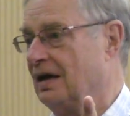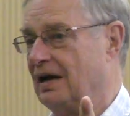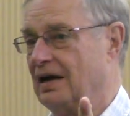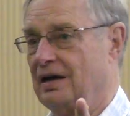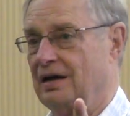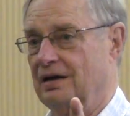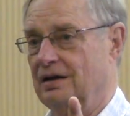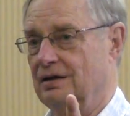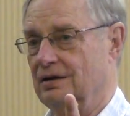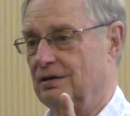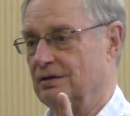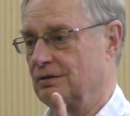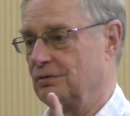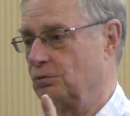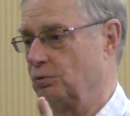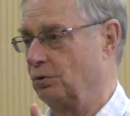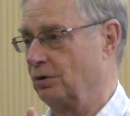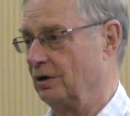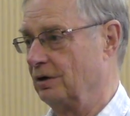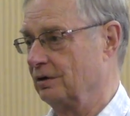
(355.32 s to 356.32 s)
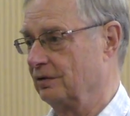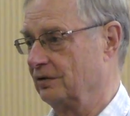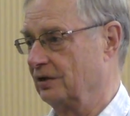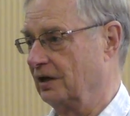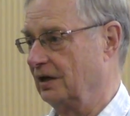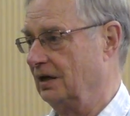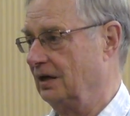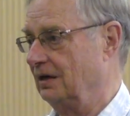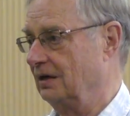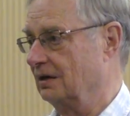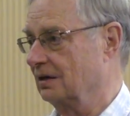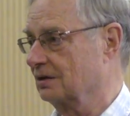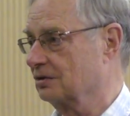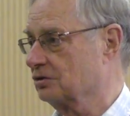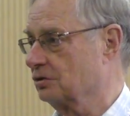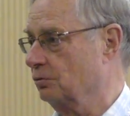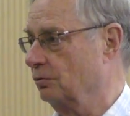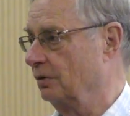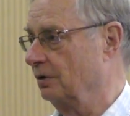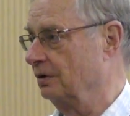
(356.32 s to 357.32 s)
And where the kx
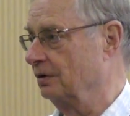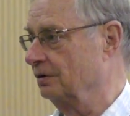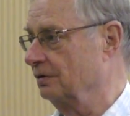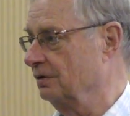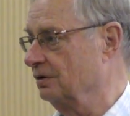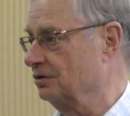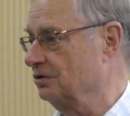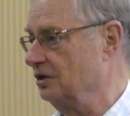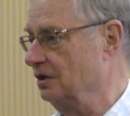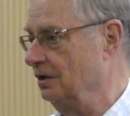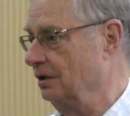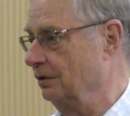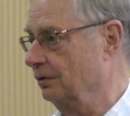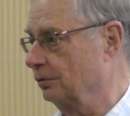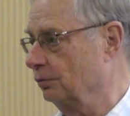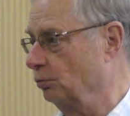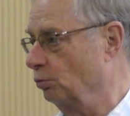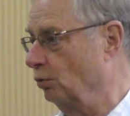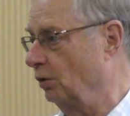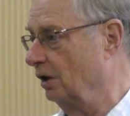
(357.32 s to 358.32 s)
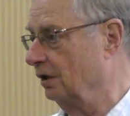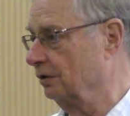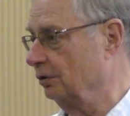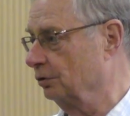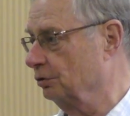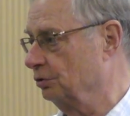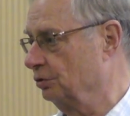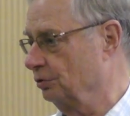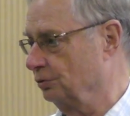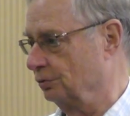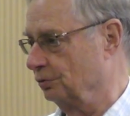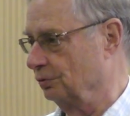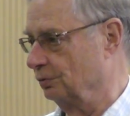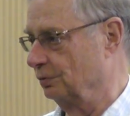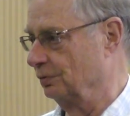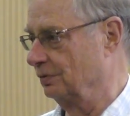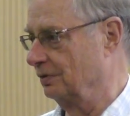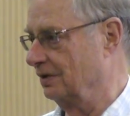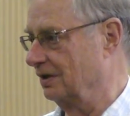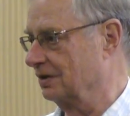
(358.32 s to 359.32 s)
squared is either 1 or 2.
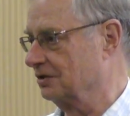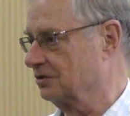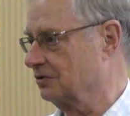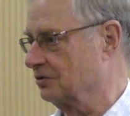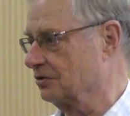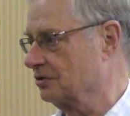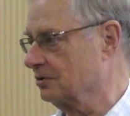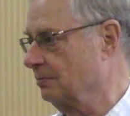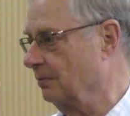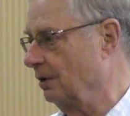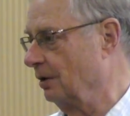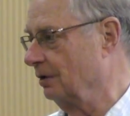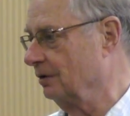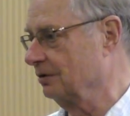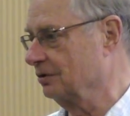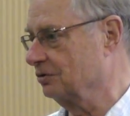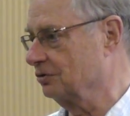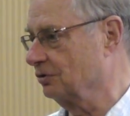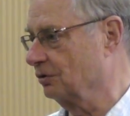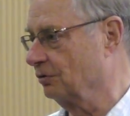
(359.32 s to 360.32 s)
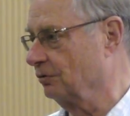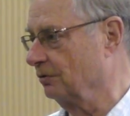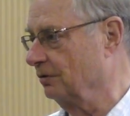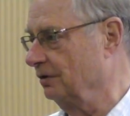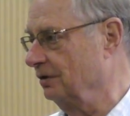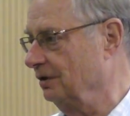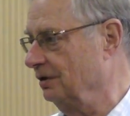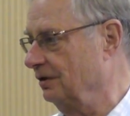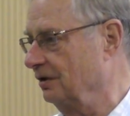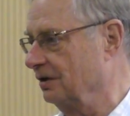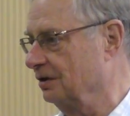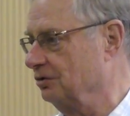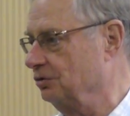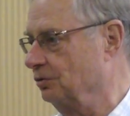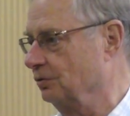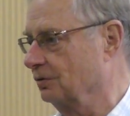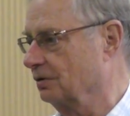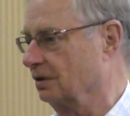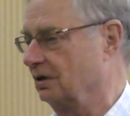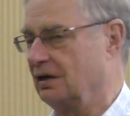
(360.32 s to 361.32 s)
That's the smallest degree that
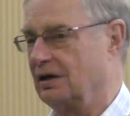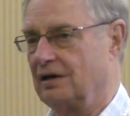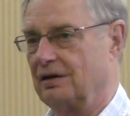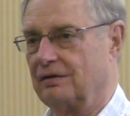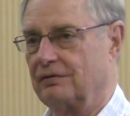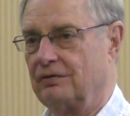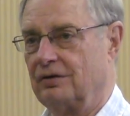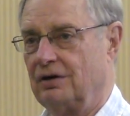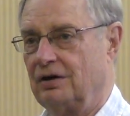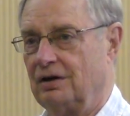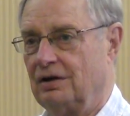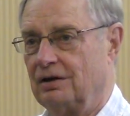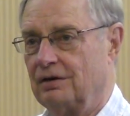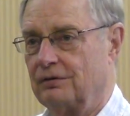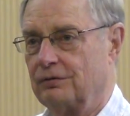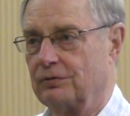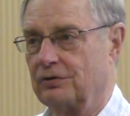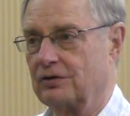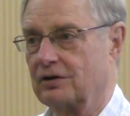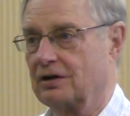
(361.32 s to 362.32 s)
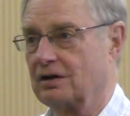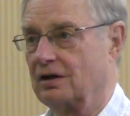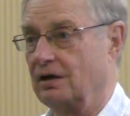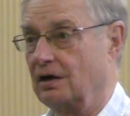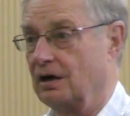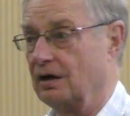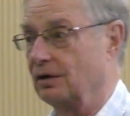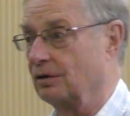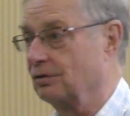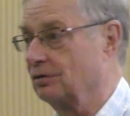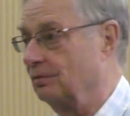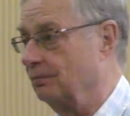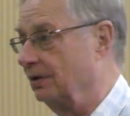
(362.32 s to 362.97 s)
you can have for the canonical